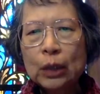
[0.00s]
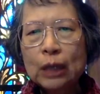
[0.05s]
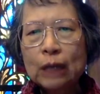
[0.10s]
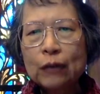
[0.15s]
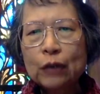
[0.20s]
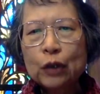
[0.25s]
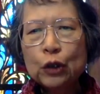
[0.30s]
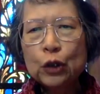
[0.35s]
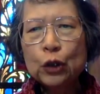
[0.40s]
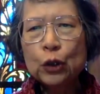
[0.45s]
if
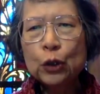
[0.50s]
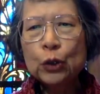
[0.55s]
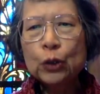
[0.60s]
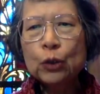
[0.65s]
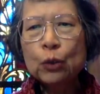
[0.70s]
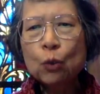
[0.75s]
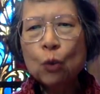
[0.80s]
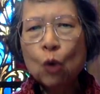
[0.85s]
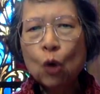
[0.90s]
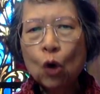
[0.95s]
he knew
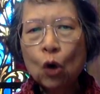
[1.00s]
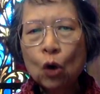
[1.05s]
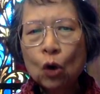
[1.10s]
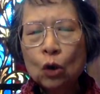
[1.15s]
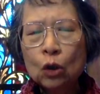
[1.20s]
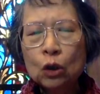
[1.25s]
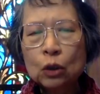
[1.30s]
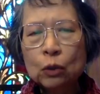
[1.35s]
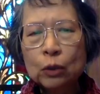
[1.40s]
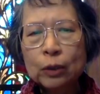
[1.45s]
the
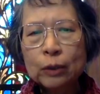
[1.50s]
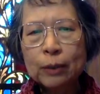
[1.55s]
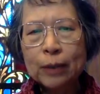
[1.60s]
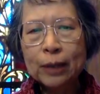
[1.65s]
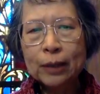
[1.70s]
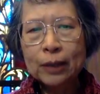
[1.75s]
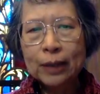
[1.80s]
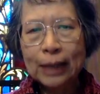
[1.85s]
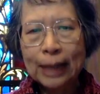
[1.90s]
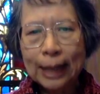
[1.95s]
world was
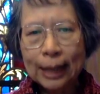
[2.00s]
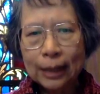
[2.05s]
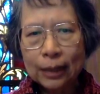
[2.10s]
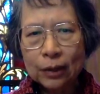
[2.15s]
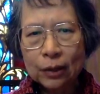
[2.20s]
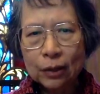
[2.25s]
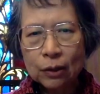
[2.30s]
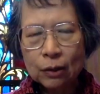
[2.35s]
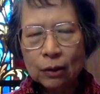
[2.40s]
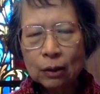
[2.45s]
about to
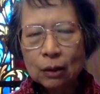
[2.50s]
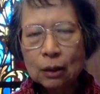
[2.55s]
end,